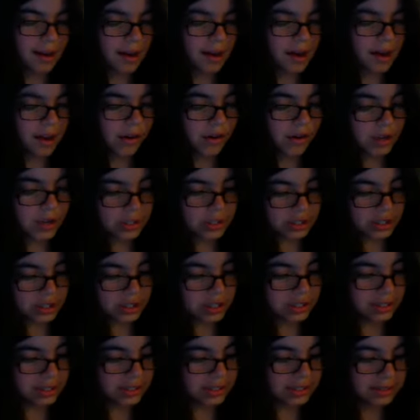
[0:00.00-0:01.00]

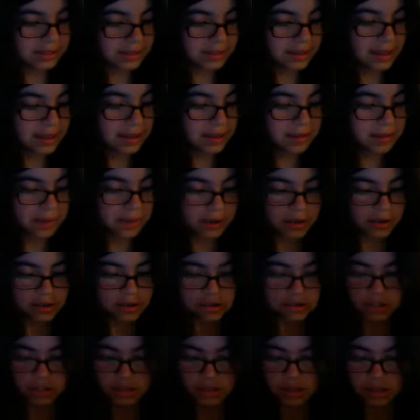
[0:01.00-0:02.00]
Questioned his
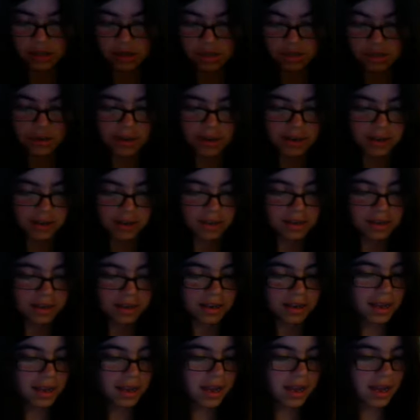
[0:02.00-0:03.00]
beer-drinking buddy,
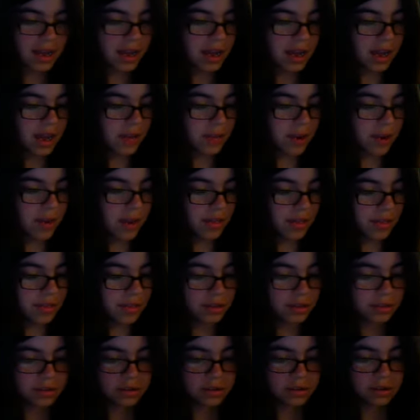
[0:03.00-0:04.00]
a
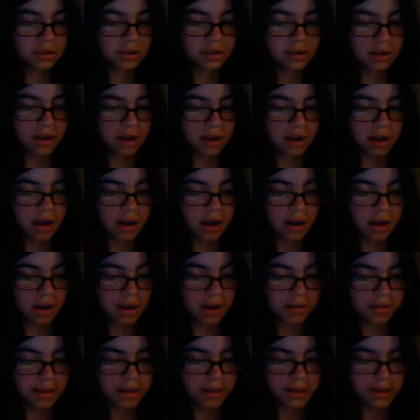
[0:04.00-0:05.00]
rather
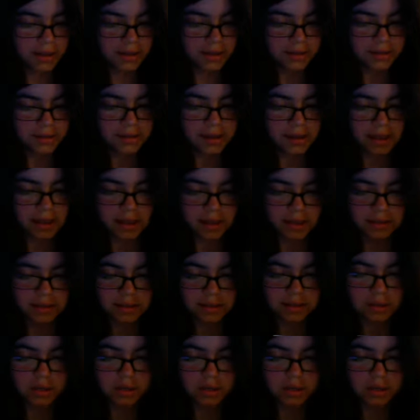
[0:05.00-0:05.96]
obese and